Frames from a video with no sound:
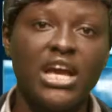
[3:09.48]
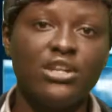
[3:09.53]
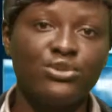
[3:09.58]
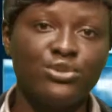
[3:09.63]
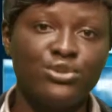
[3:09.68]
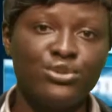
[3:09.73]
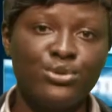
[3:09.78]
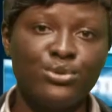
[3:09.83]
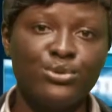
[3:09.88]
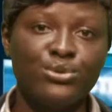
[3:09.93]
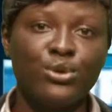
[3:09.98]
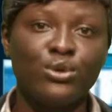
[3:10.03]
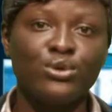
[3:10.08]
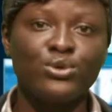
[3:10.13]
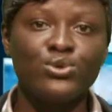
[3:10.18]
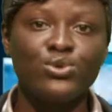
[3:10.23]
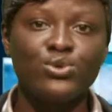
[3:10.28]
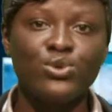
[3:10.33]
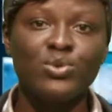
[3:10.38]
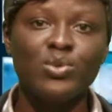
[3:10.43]
Edu-News on
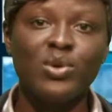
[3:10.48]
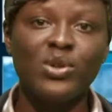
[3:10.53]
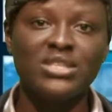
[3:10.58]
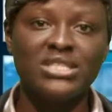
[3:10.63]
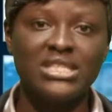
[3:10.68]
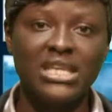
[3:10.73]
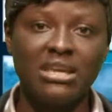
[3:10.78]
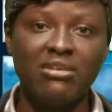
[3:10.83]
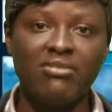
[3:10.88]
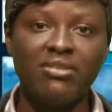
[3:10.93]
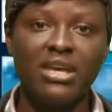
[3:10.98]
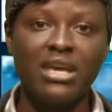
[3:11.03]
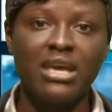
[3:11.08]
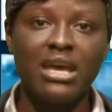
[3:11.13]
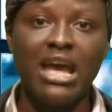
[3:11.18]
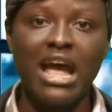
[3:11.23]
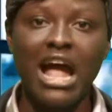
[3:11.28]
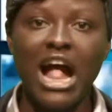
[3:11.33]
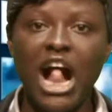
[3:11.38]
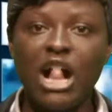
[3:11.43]
School World TV.
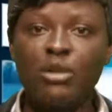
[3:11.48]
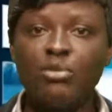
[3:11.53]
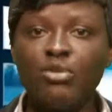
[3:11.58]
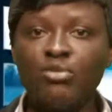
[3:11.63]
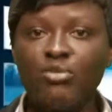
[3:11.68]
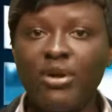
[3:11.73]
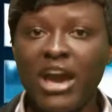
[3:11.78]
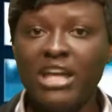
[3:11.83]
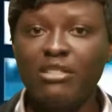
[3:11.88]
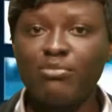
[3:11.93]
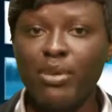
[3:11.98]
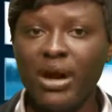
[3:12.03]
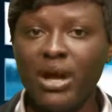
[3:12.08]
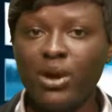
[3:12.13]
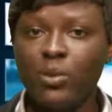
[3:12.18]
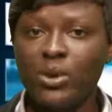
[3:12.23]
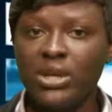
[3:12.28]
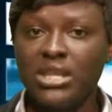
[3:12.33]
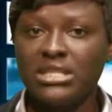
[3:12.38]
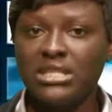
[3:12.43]
I'll be right
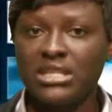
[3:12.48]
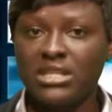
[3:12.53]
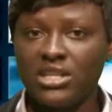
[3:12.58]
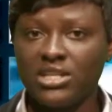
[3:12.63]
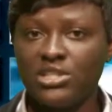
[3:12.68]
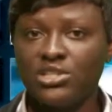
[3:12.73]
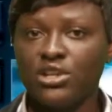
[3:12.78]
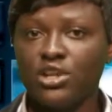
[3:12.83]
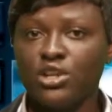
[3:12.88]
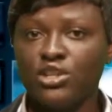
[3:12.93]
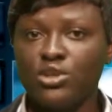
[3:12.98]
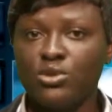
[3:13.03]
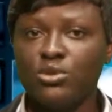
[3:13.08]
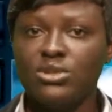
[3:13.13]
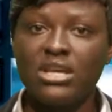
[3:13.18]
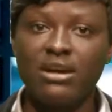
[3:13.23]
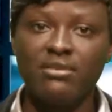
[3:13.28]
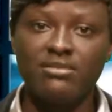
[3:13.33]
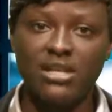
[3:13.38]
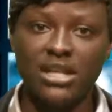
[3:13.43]
back with international
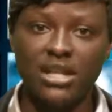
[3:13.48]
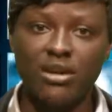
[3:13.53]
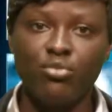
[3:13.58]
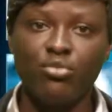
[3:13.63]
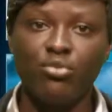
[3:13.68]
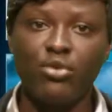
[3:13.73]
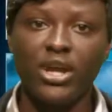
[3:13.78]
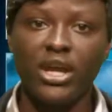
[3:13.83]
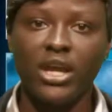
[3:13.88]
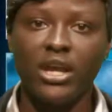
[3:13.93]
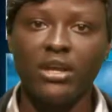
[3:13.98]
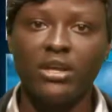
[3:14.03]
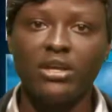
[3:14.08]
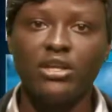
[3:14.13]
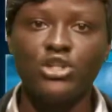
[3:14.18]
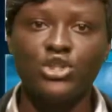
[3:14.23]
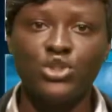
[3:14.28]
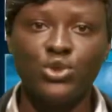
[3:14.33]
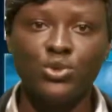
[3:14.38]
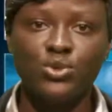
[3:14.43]
news after the break.
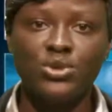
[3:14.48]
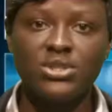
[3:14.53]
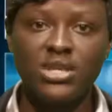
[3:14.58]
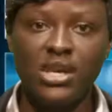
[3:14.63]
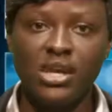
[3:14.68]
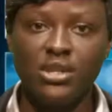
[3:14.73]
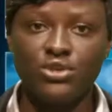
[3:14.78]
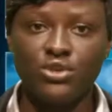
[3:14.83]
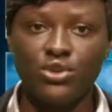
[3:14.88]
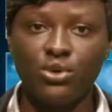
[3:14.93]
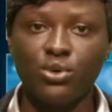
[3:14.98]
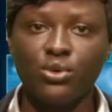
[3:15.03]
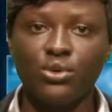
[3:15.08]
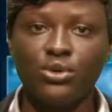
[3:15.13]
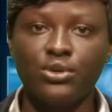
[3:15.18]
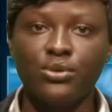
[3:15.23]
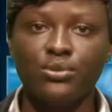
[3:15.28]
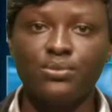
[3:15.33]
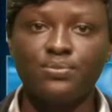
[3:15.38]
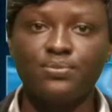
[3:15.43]
Do stay
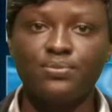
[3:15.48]
tuned.